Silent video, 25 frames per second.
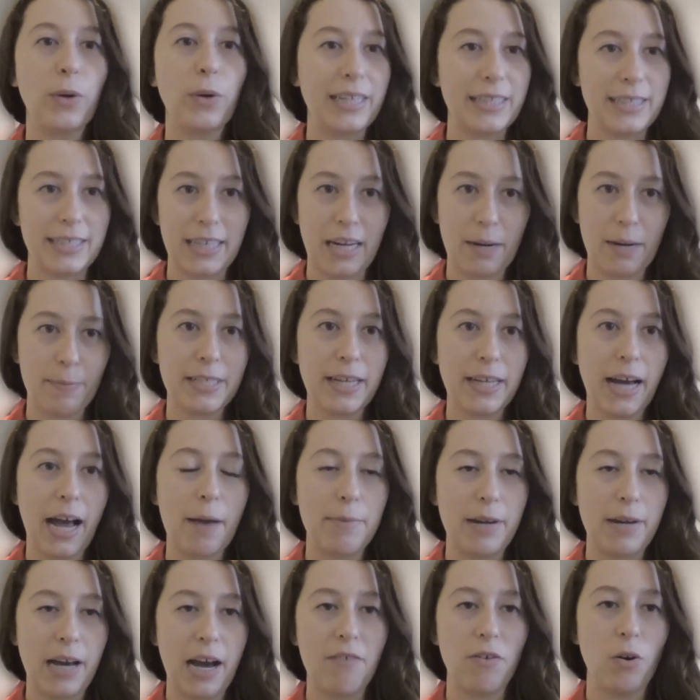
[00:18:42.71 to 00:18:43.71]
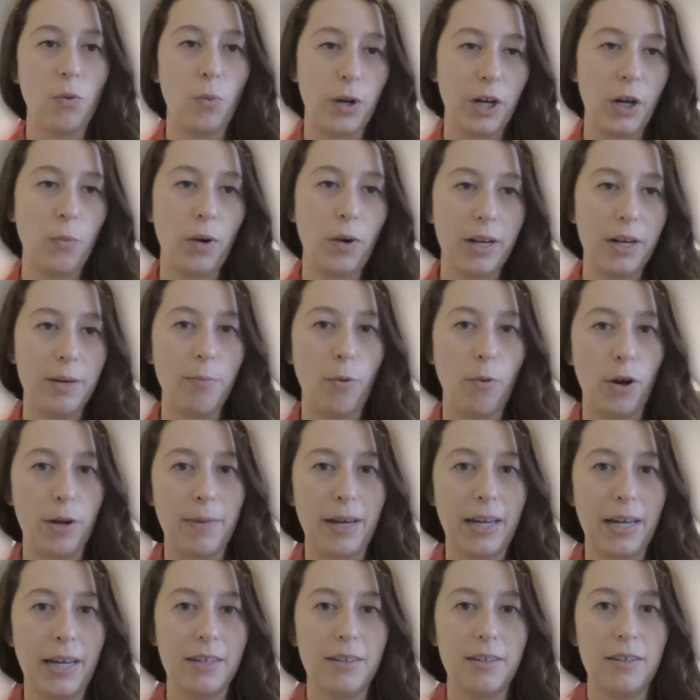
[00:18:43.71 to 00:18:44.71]
We can set up a time to have a one-on-one
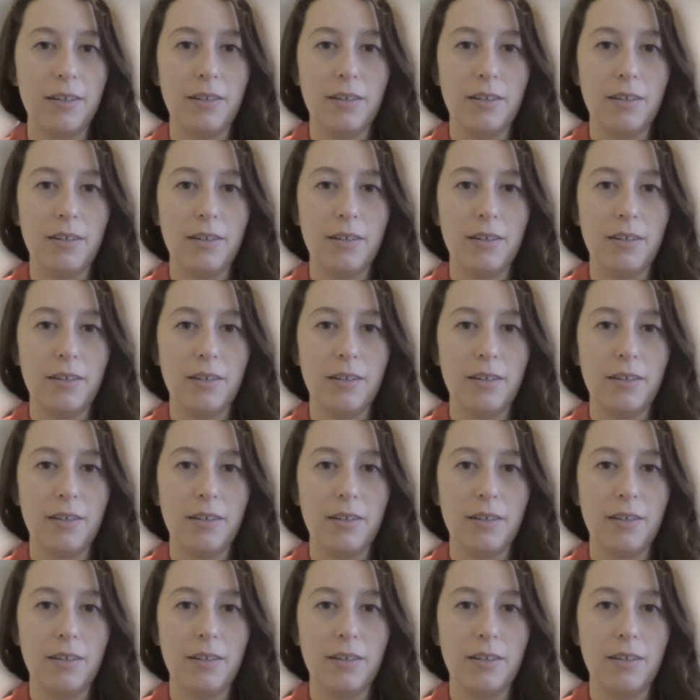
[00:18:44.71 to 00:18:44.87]
appointment.